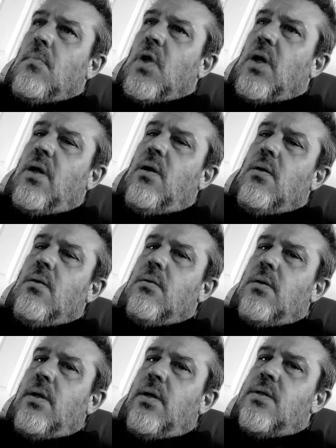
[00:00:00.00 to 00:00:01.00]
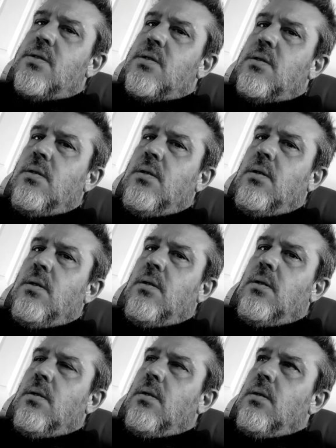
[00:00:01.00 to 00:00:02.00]
It all gets
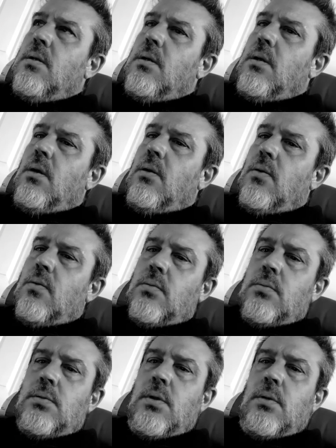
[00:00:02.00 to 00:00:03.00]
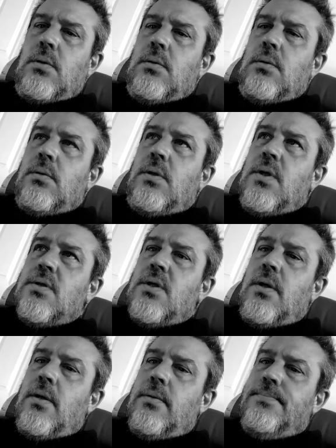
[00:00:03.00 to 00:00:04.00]
old,
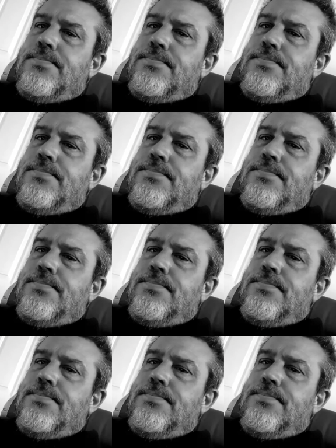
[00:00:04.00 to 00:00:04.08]
doesn't it?